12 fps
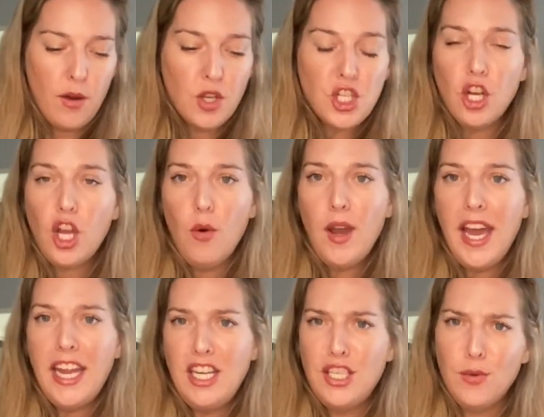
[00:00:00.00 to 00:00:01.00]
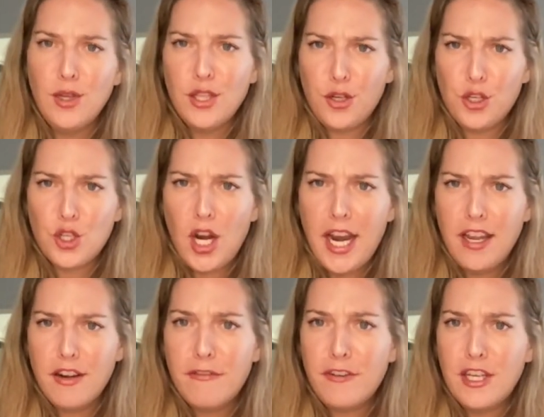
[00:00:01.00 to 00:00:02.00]
which I'll go ahead and do a little try
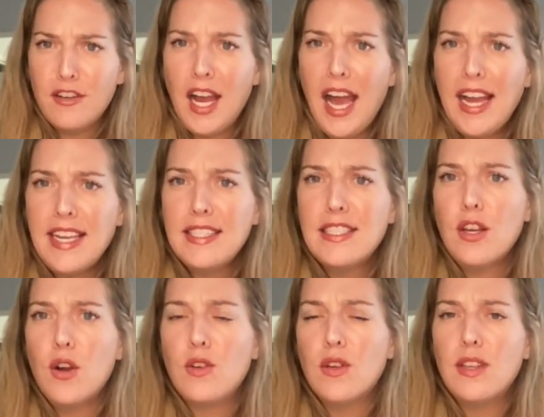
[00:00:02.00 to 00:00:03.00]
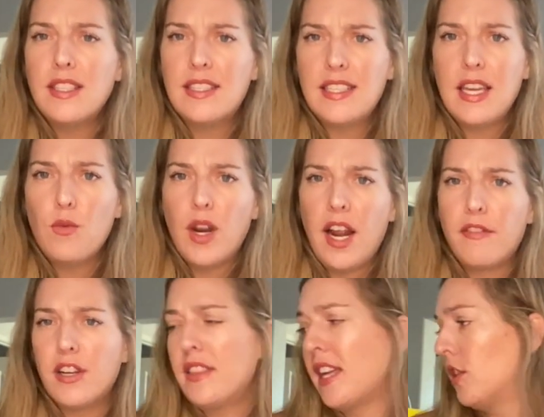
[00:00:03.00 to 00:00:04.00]
on for you guys so you can see what
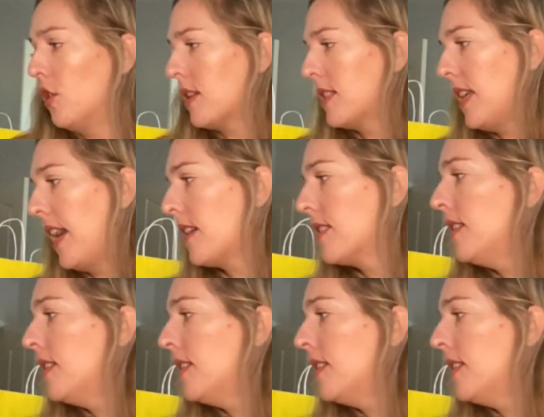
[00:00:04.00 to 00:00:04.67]
everything looks like.